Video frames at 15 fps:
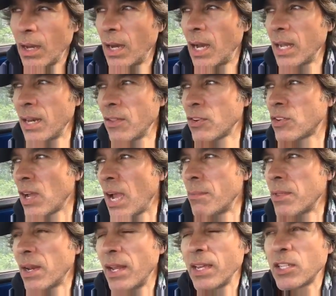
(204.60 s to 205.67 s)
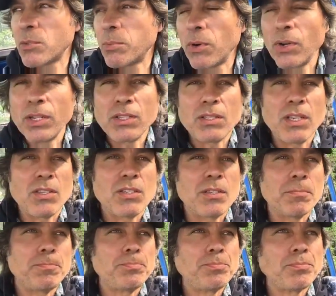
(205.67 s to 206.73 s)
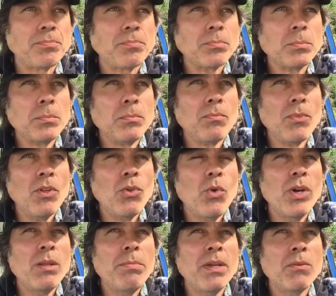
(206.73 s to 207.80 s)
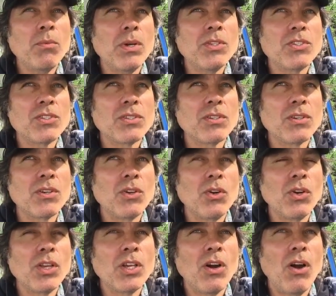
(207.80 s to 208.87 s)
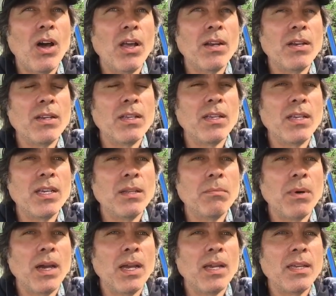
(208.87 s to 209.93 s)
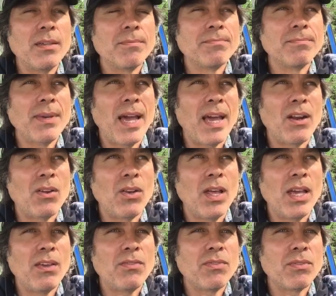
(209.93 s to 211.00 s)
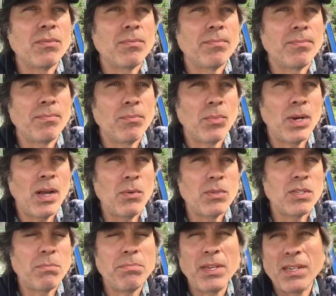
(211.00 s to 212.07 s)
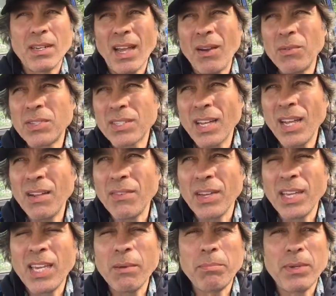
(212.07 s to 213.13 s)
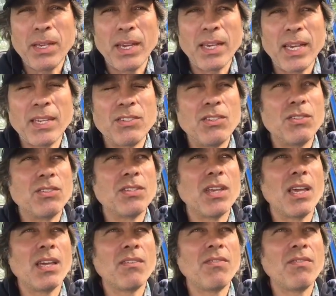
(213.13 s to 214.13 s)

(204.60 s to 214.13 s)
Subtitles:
Another time that I experienced this quite a bit was early on in my adult life when I was kind of a hippie, I guess you'd say.